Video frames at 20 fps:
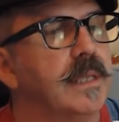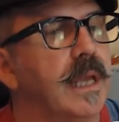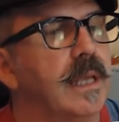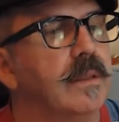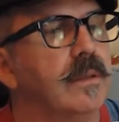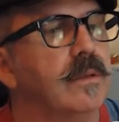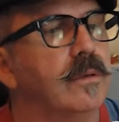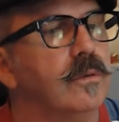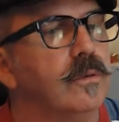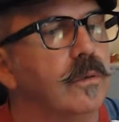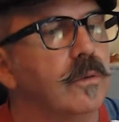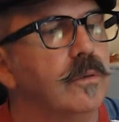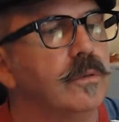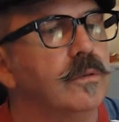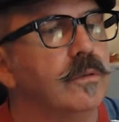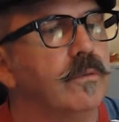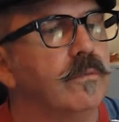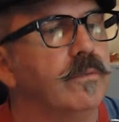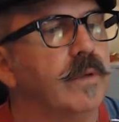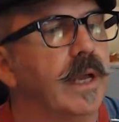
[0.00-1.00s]
and the
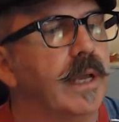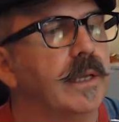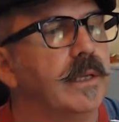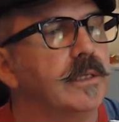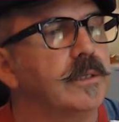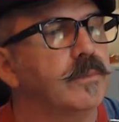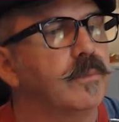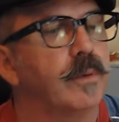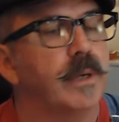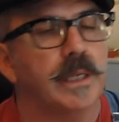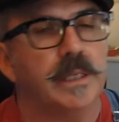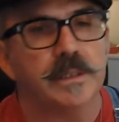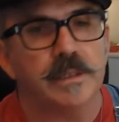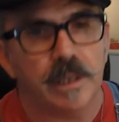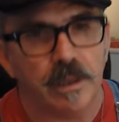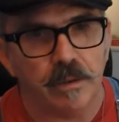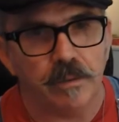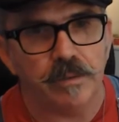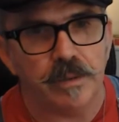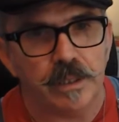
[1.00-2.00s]
dorsal vagus brings
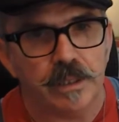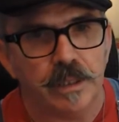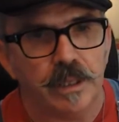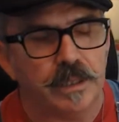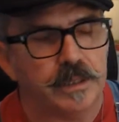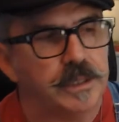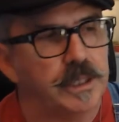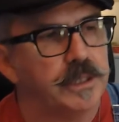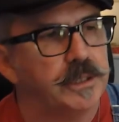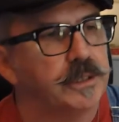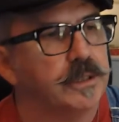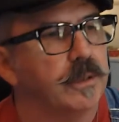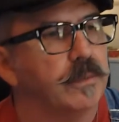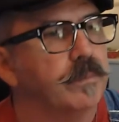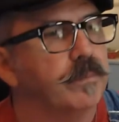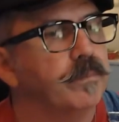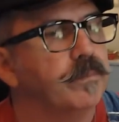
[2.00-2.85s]
healthy digestion.